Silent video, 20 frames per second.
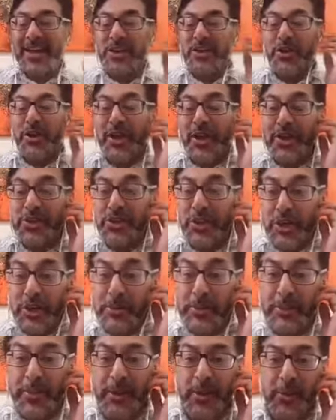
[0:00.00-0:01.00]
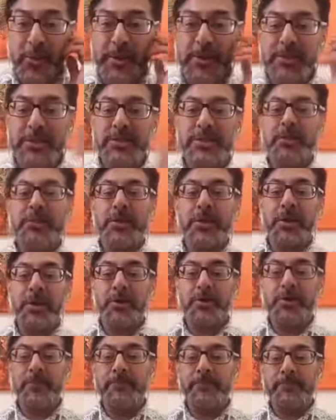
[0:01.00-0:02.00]
can you can you hear me? By the way, just let me
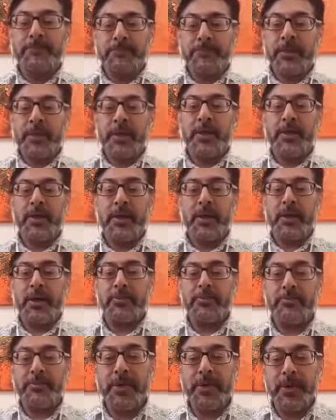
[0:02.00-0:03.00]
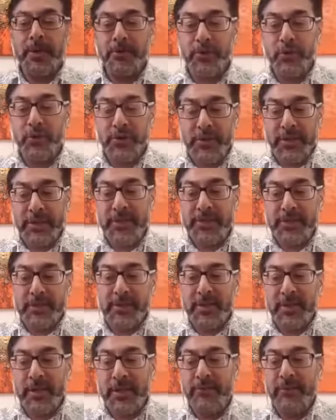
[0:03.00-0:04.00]
know. Um, you know, a few ticks,
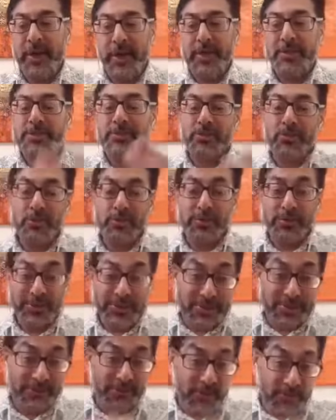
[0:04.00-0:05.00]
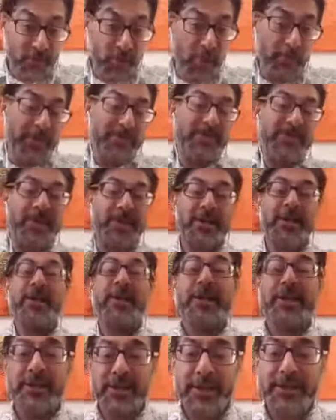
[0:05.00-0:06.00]
love hearts, or just even a comment saying
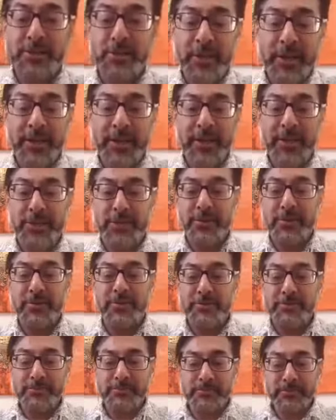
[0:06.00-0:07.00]
yes, we can hear you.